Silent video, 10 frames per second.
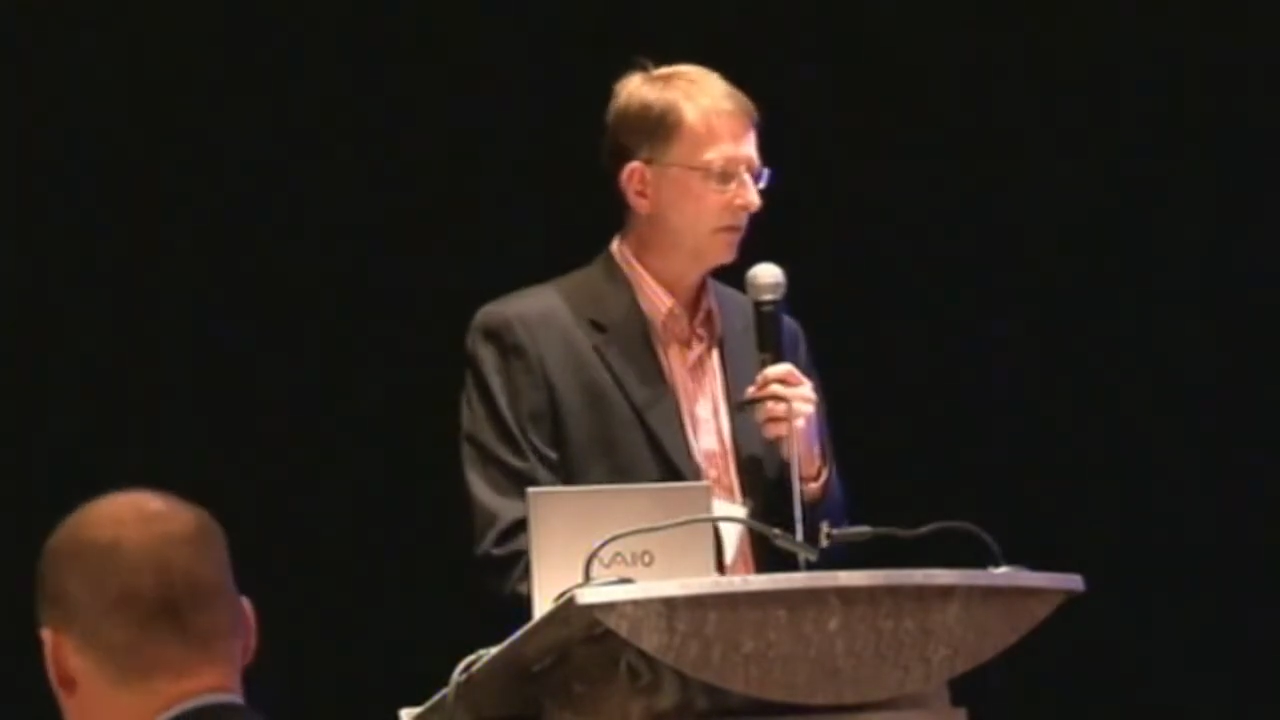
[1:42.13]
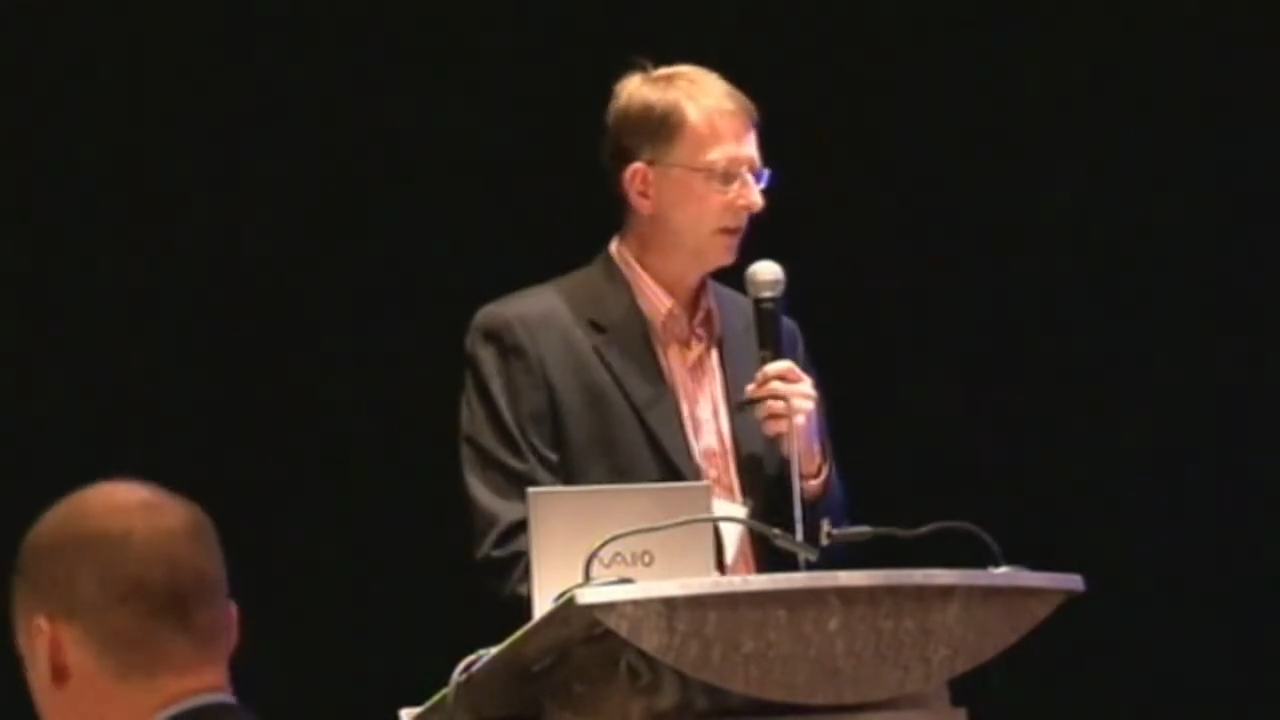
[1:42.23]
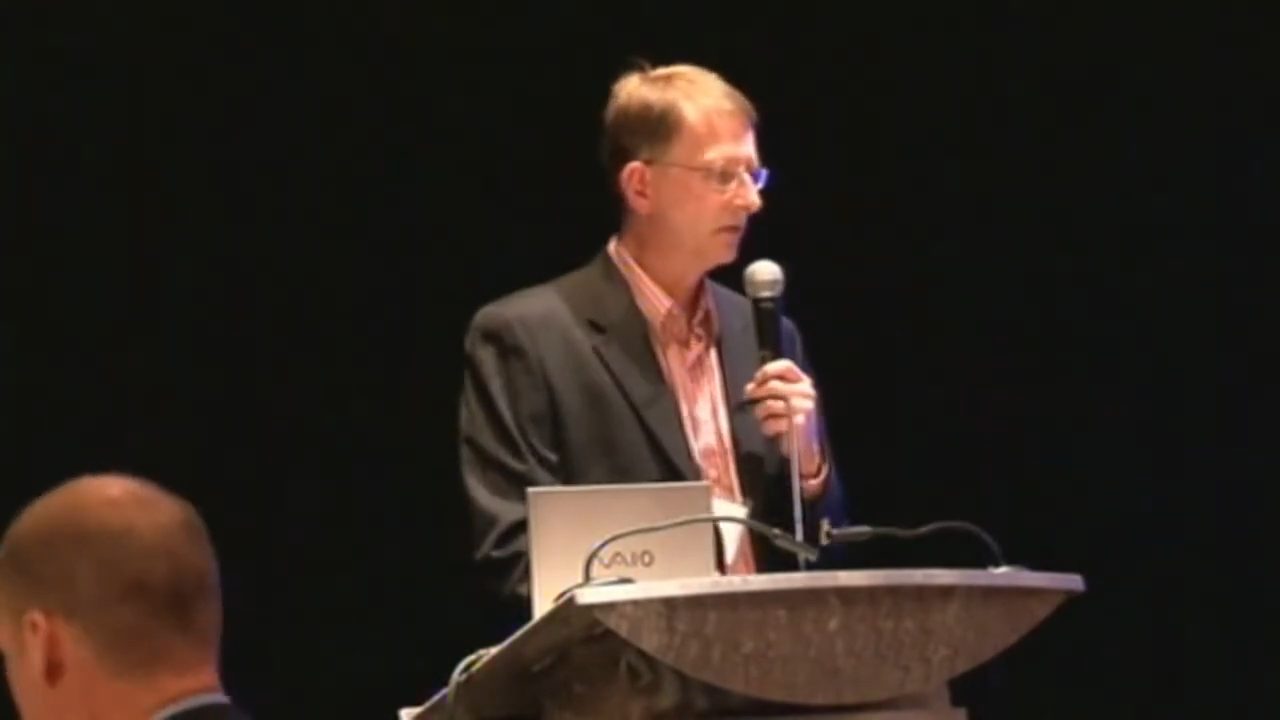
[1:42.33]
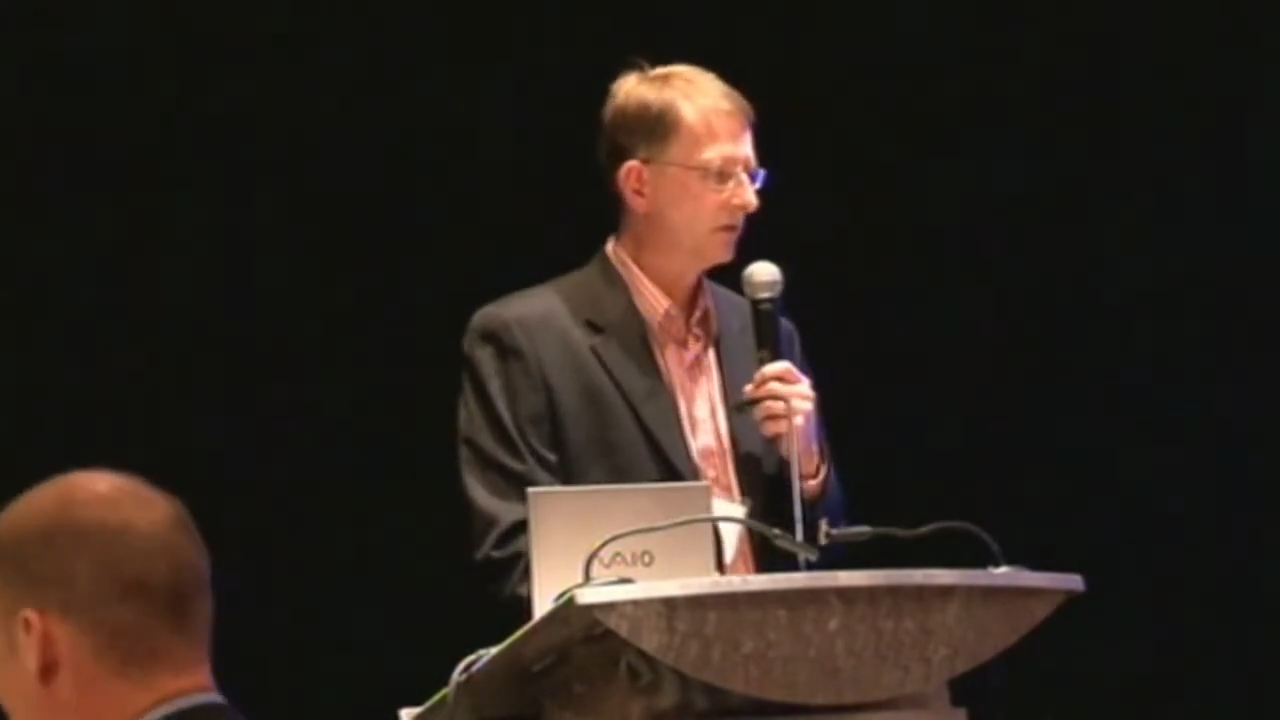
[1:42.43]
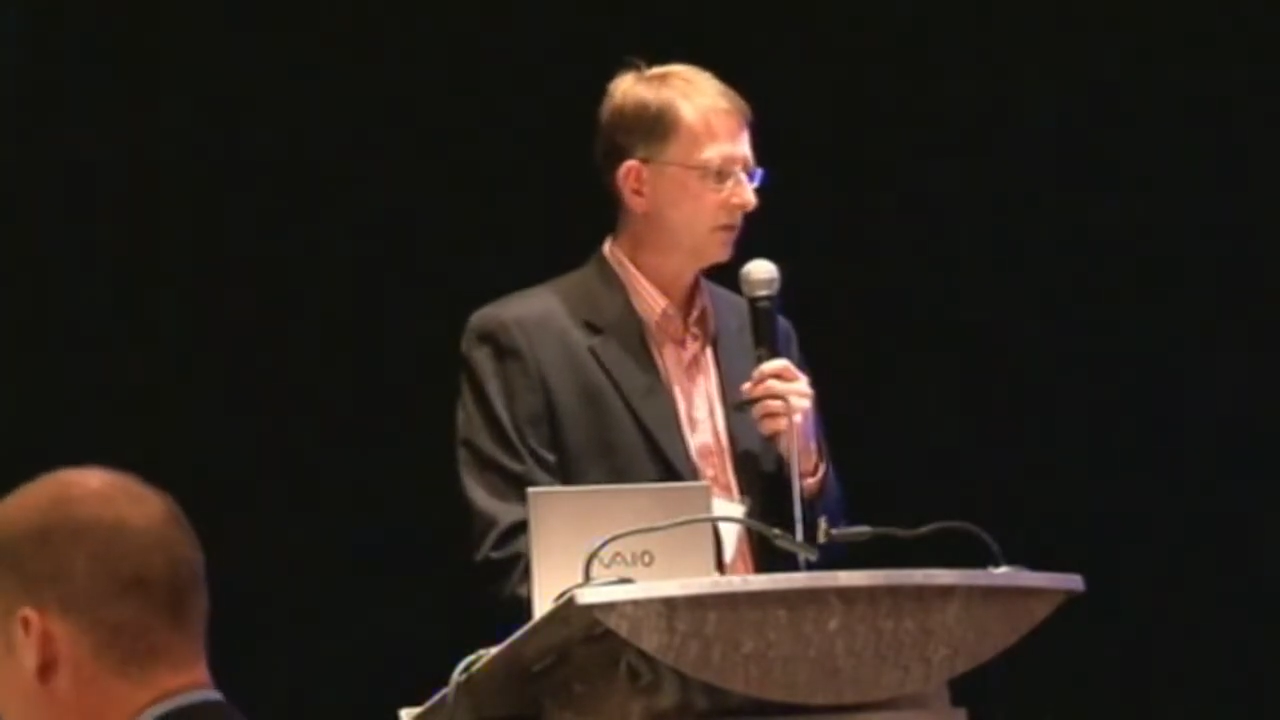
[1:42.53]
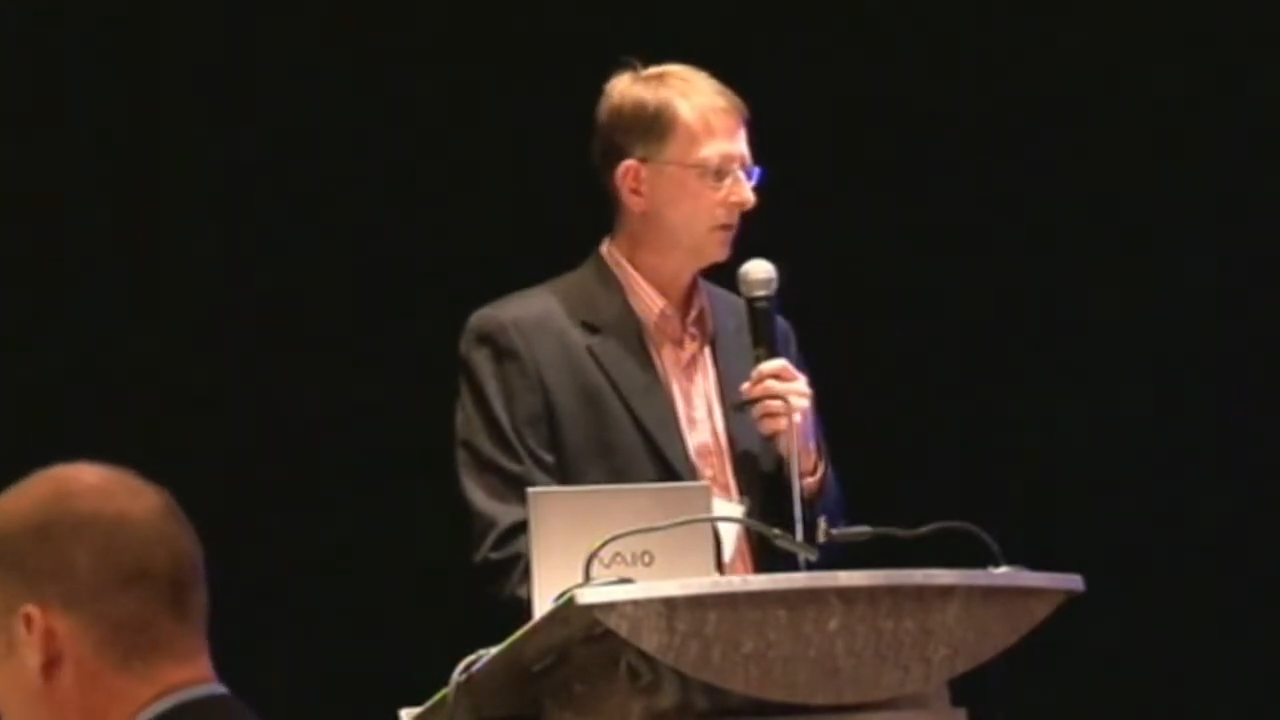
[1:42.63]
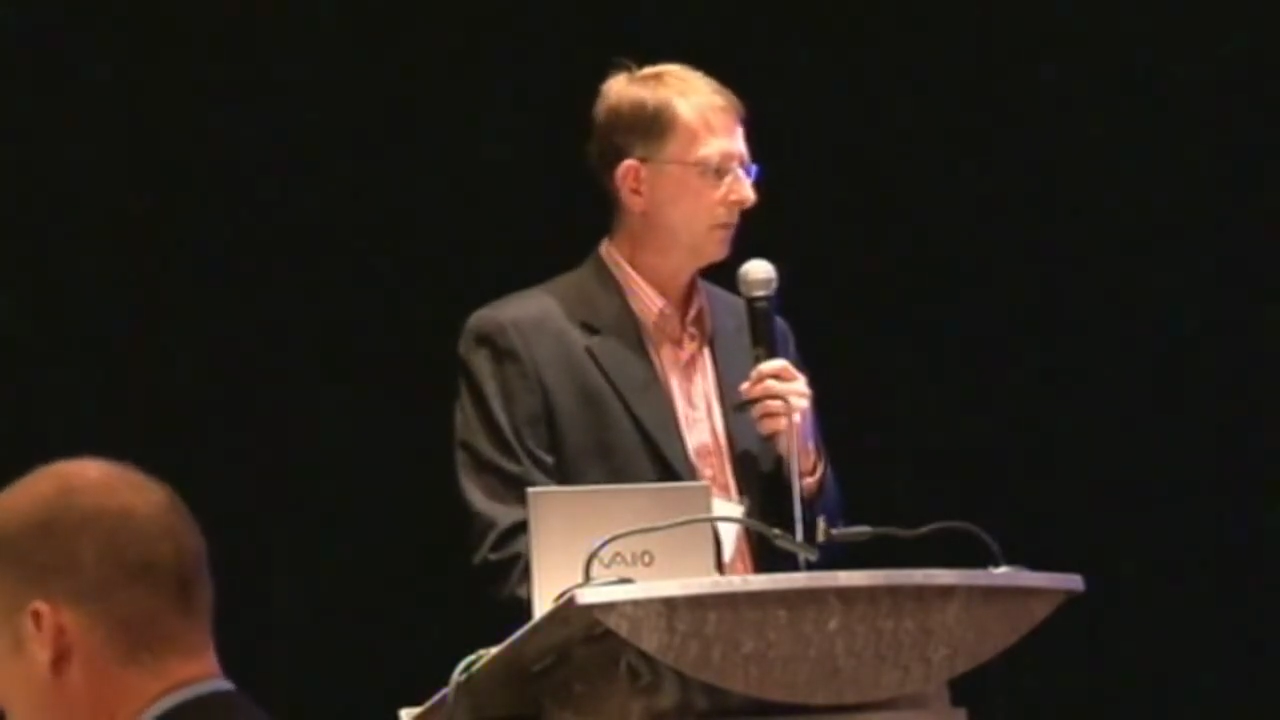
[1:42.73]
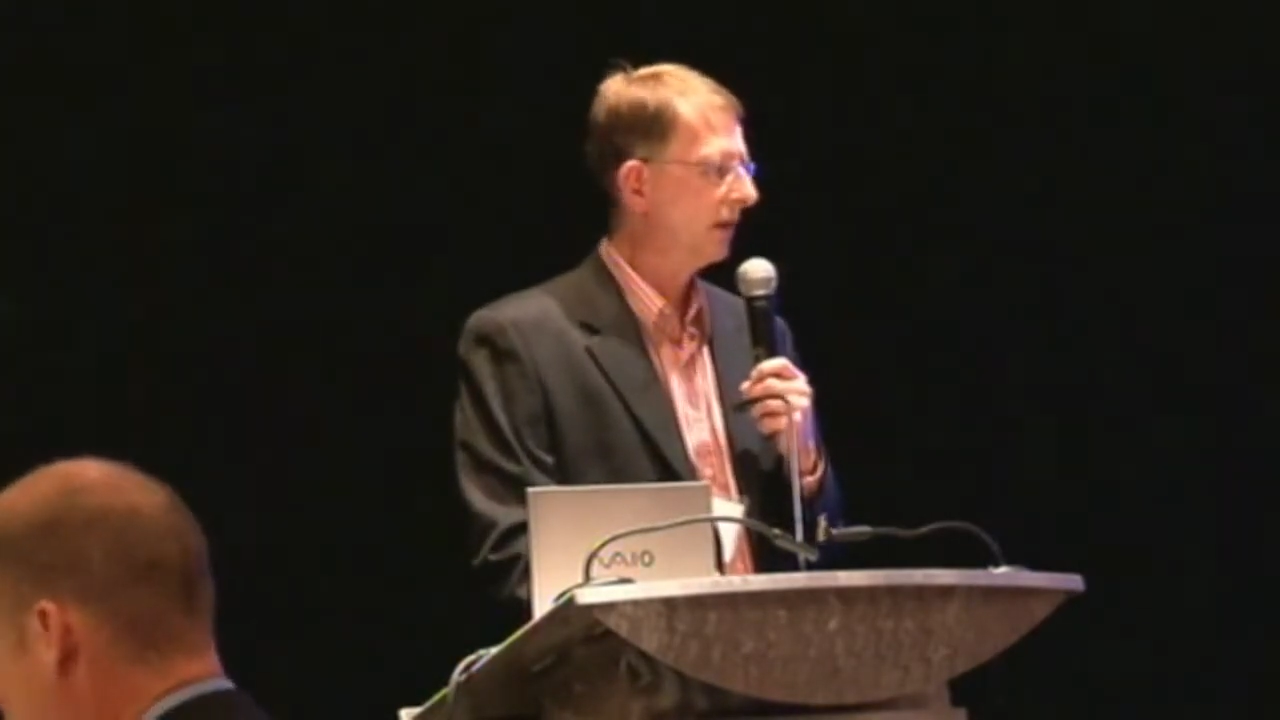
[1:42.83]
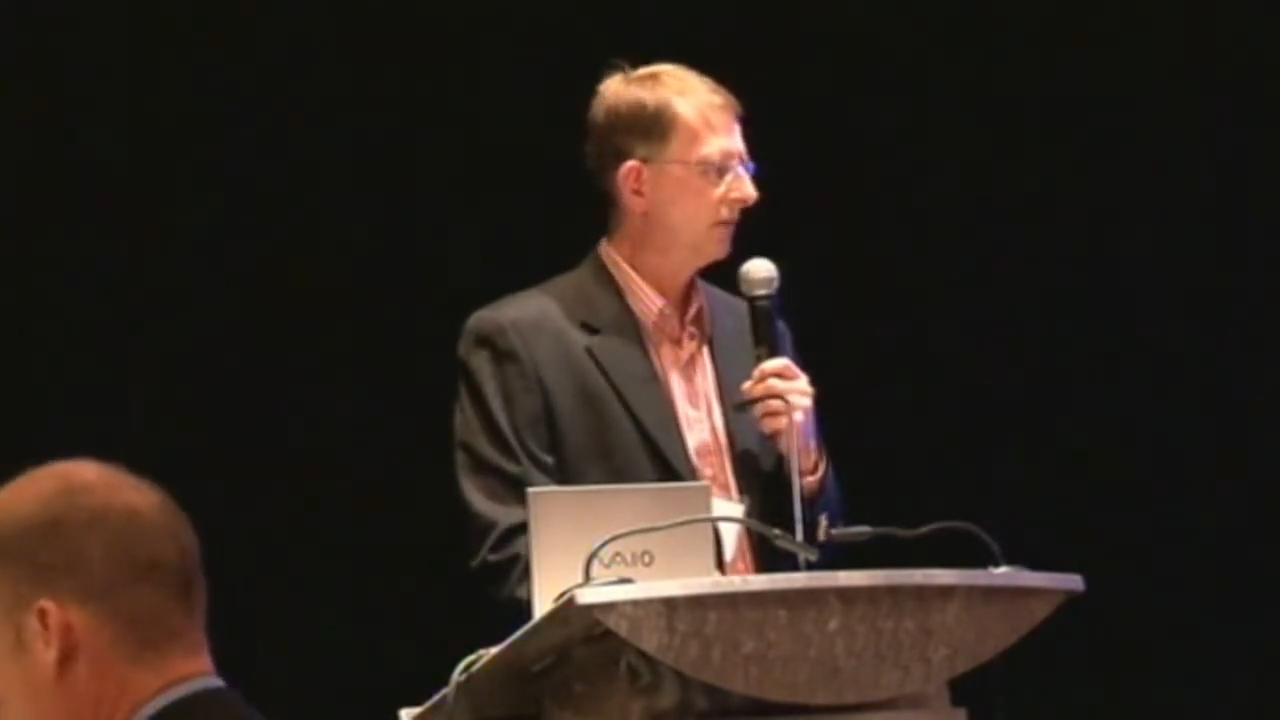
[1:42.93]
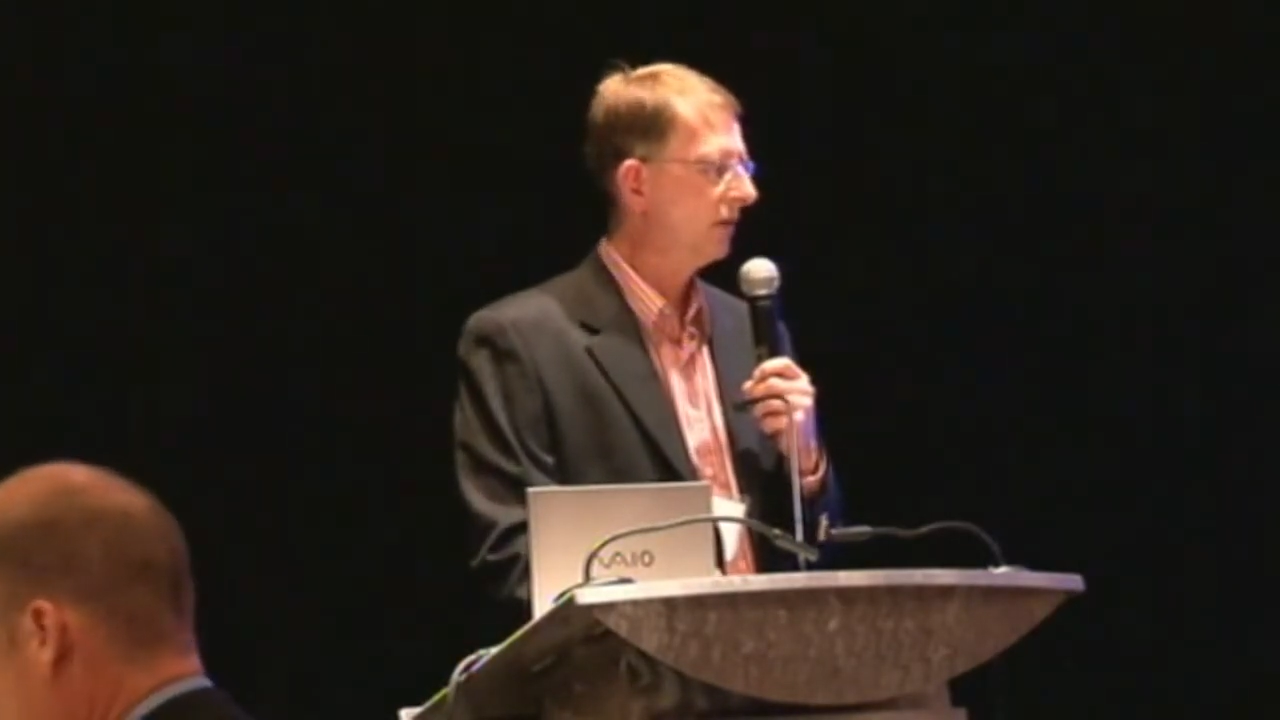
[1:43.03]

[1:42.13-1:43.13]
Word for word: professors were by